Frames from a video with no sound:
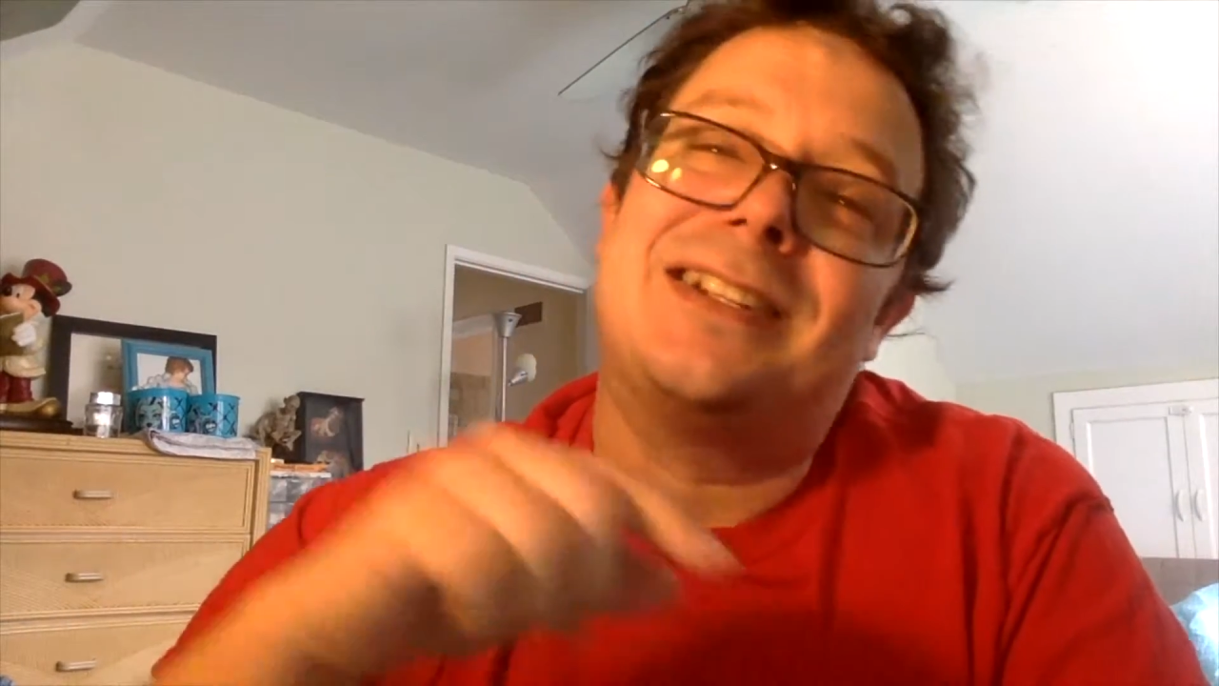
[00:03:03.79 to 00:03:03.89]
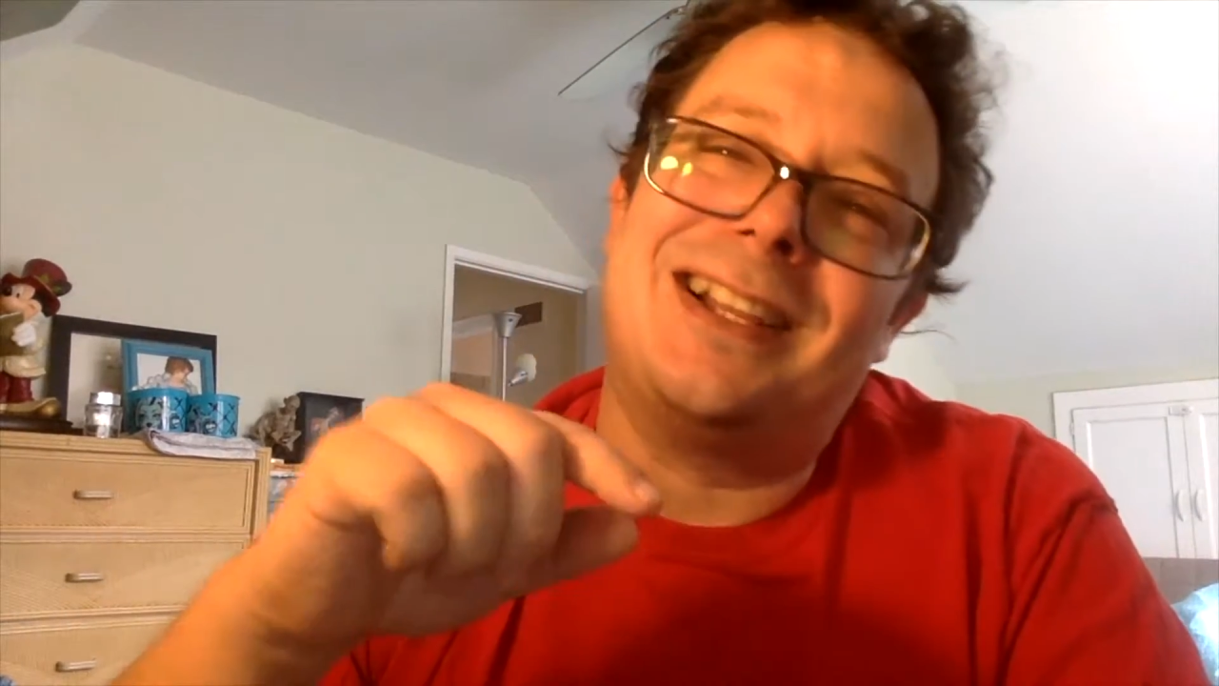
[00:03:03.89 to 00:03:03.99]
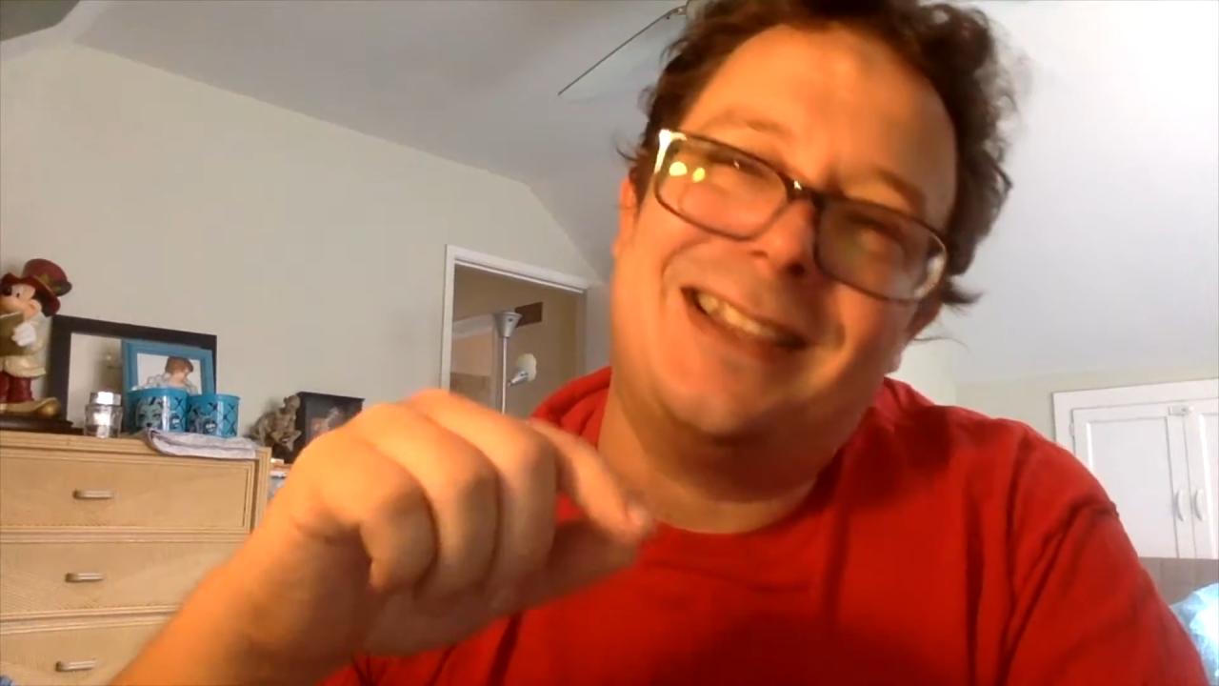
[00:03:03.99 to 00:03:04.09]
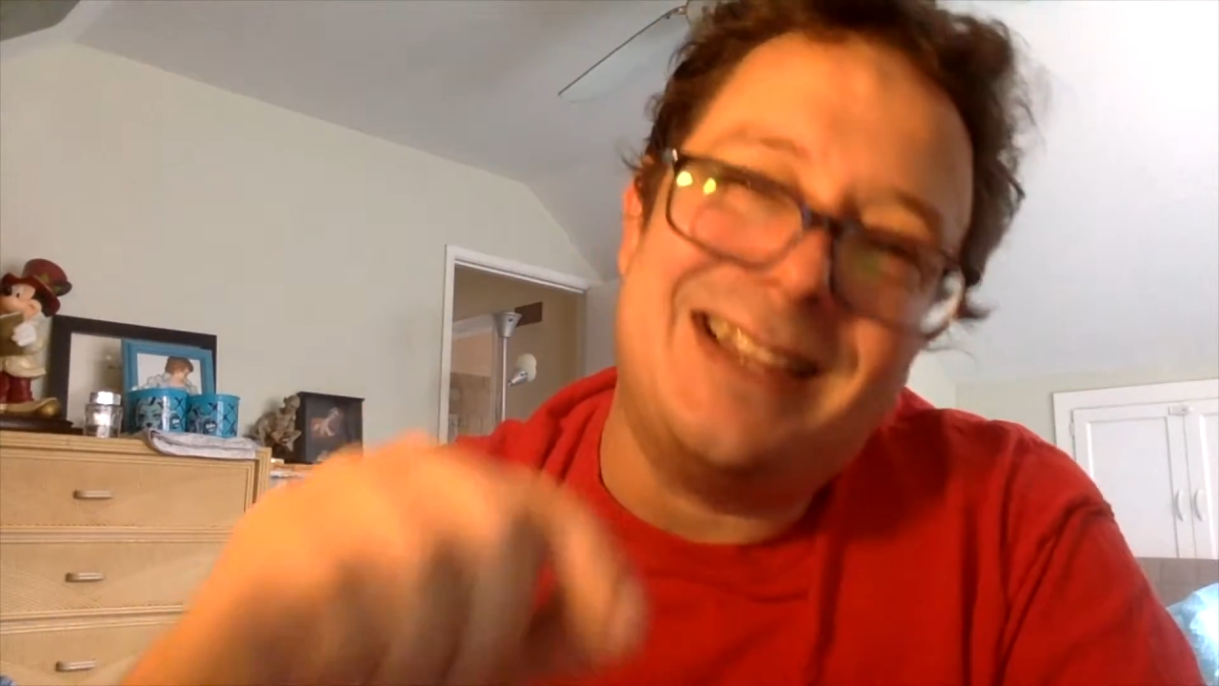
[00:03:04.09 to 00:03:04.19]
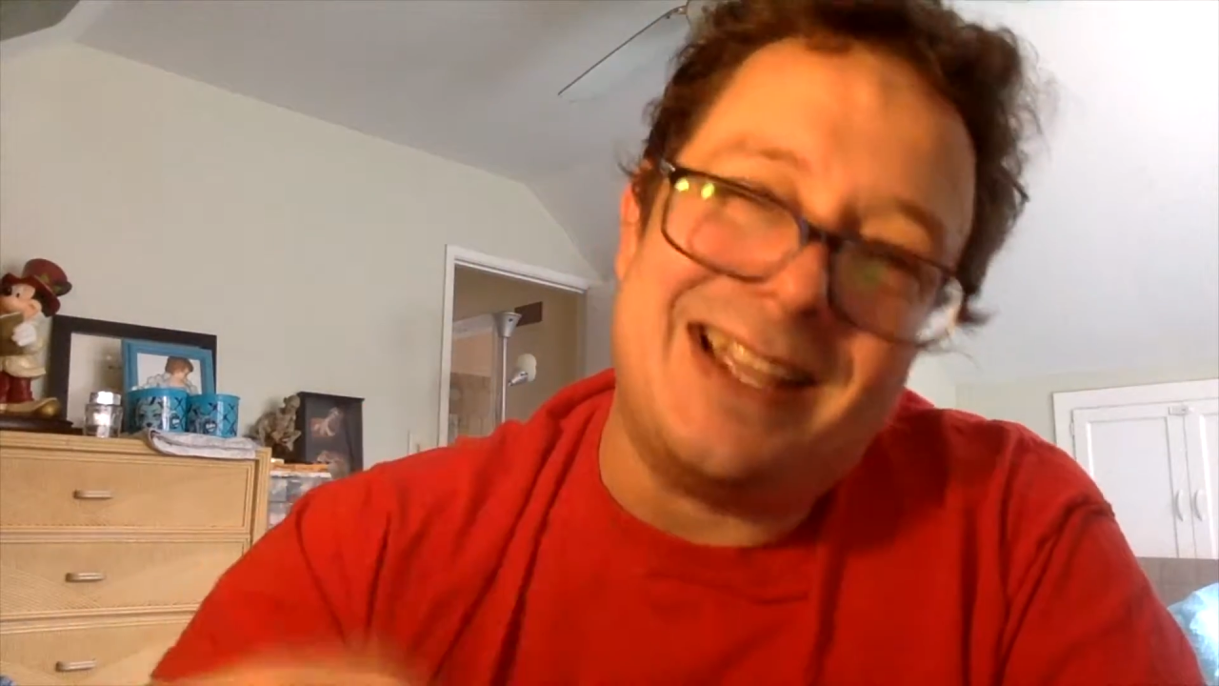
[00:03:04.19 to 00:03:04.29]

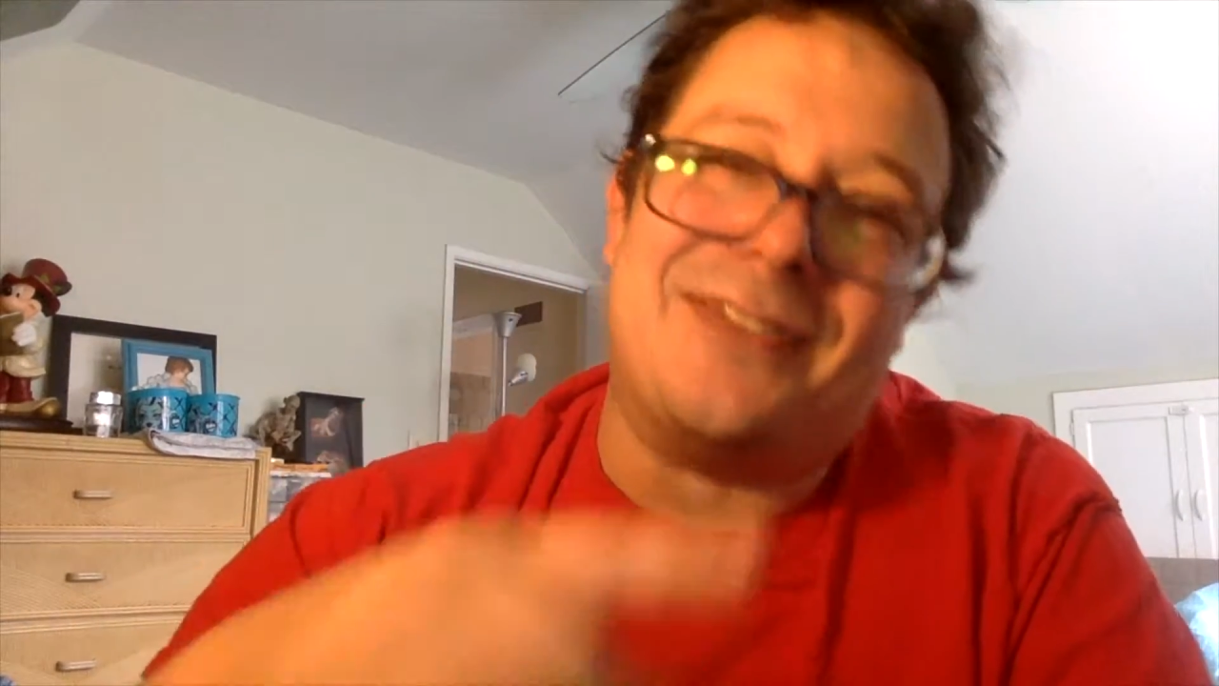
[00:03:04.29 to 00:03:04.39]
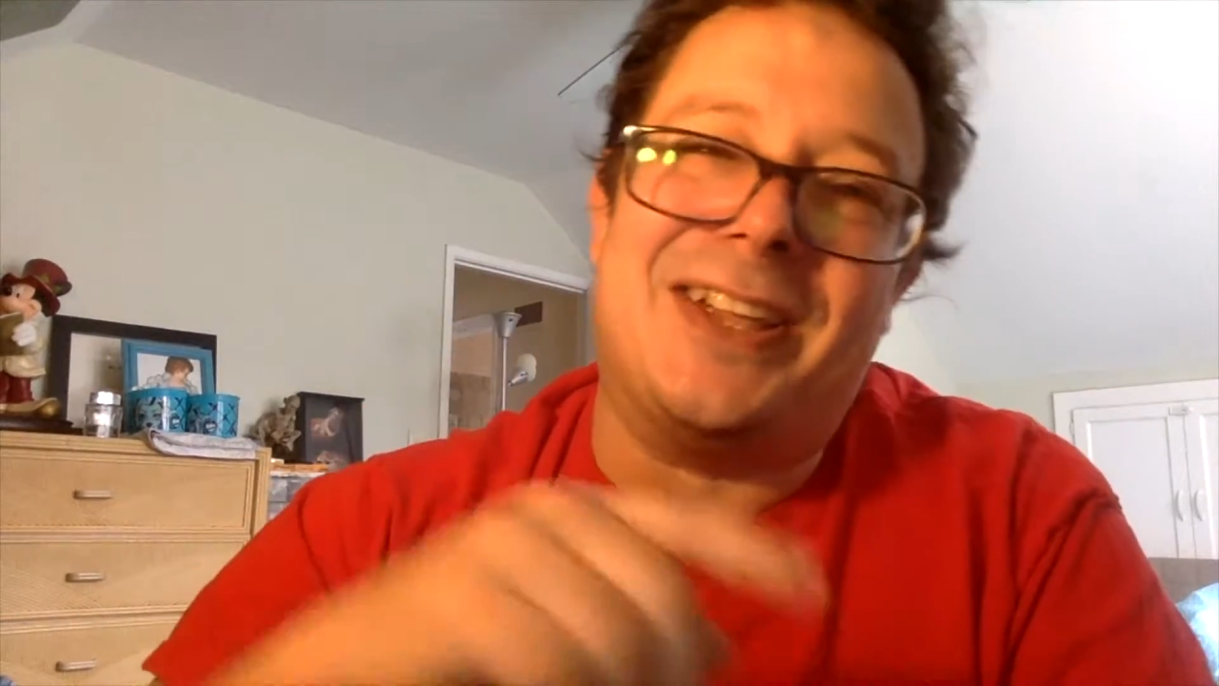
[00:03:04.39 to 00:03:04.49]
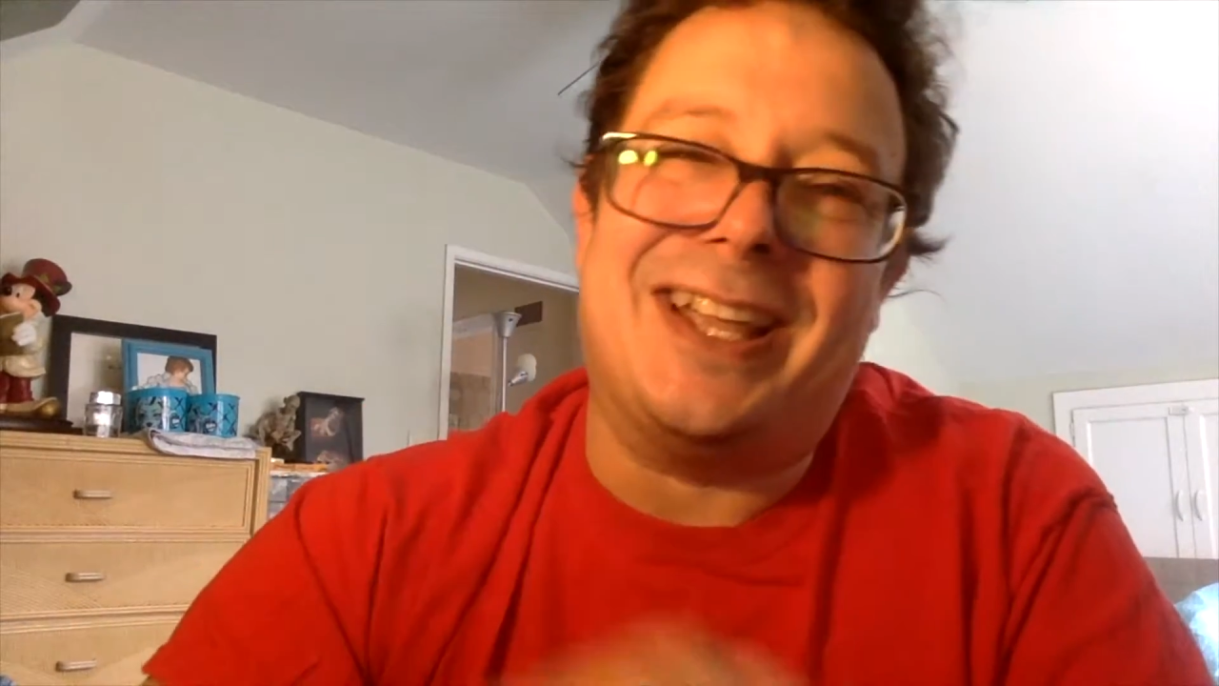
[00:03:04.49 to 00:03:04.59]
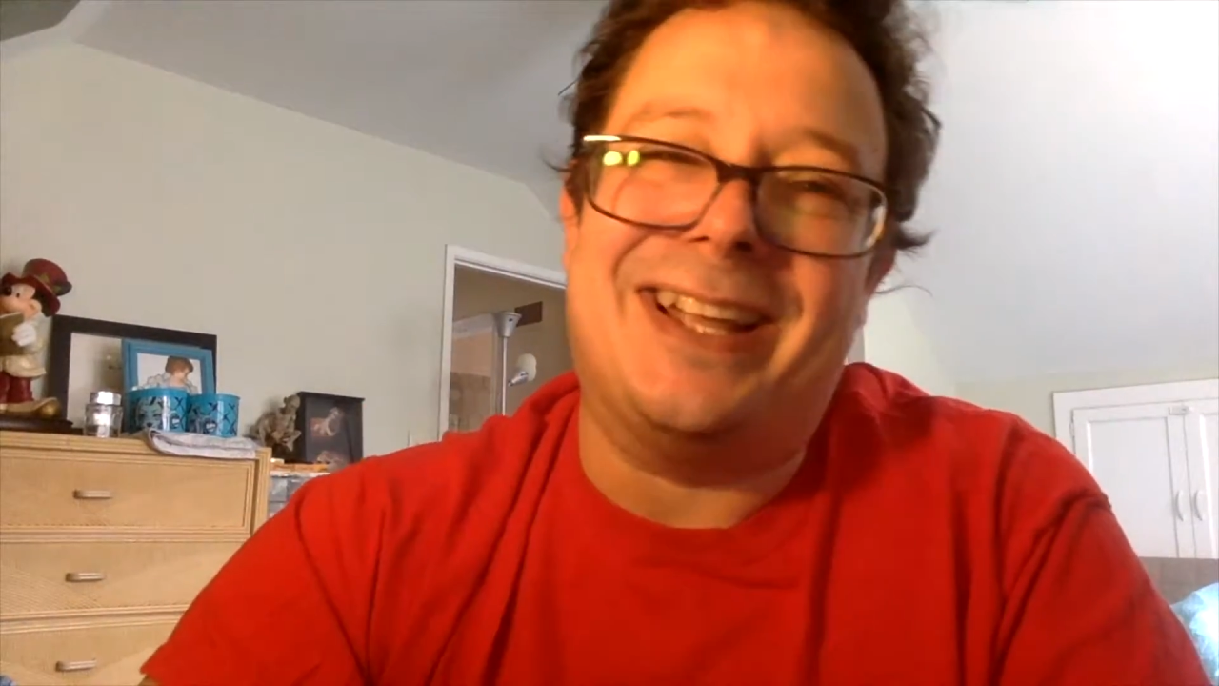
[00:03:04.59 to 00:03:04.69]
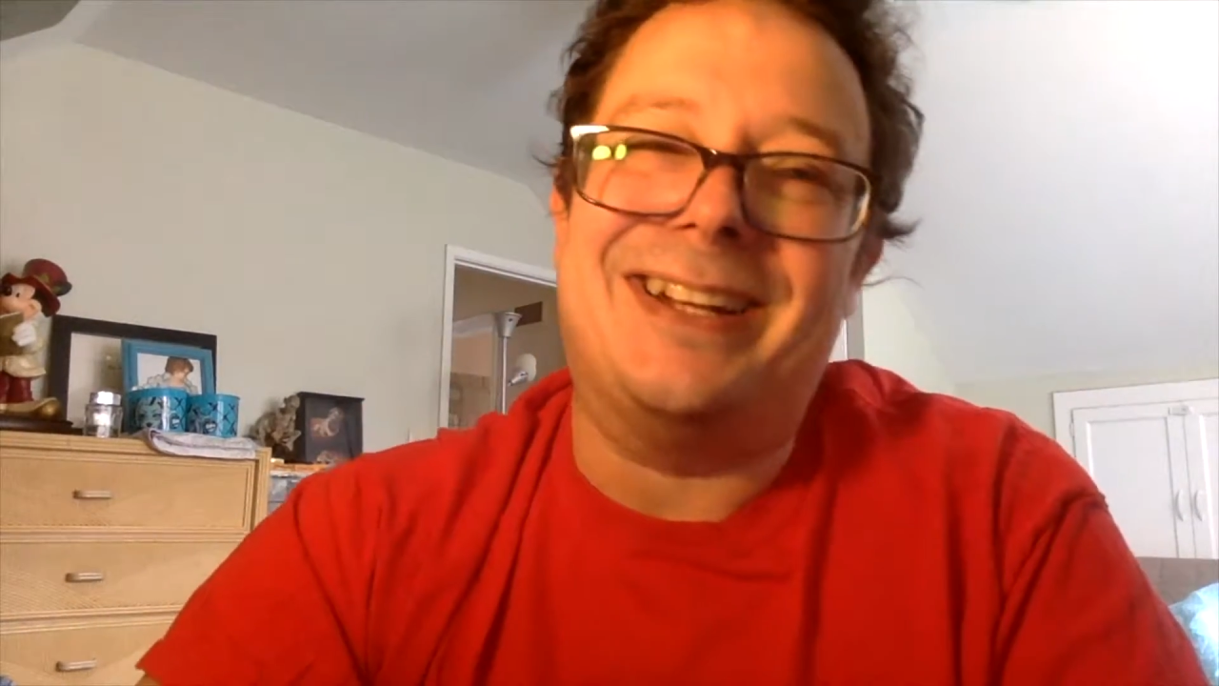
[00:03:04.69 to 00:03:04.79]
to live
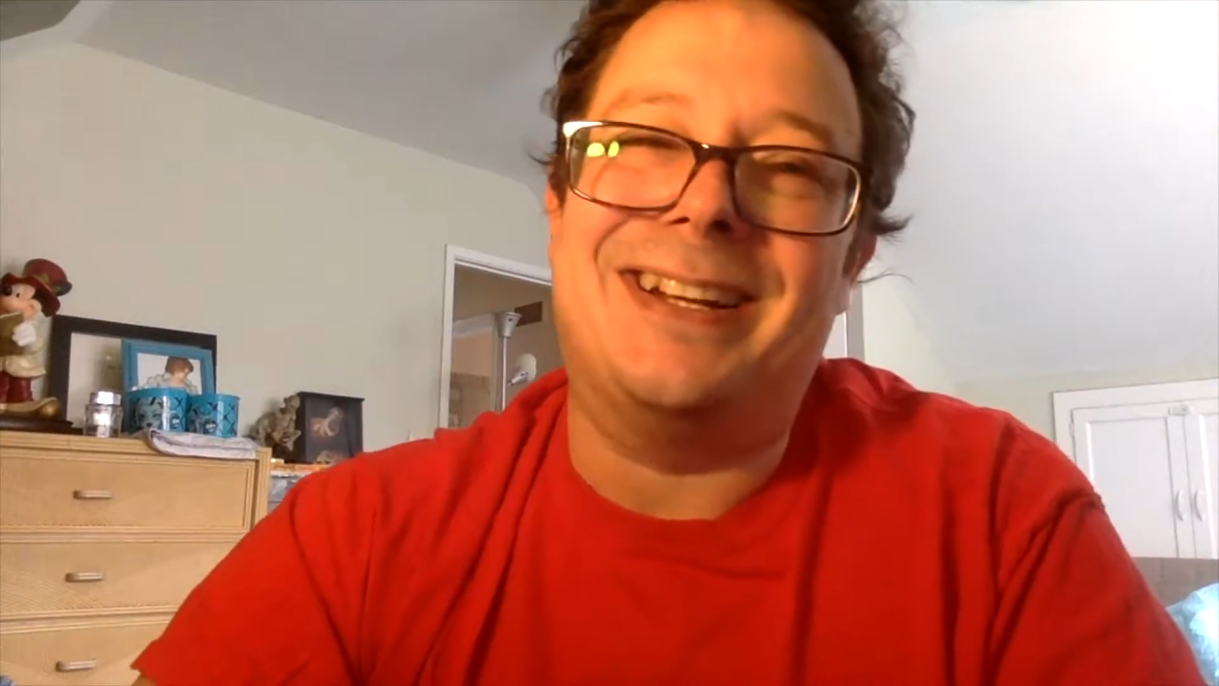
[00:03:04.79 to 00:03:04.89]
in.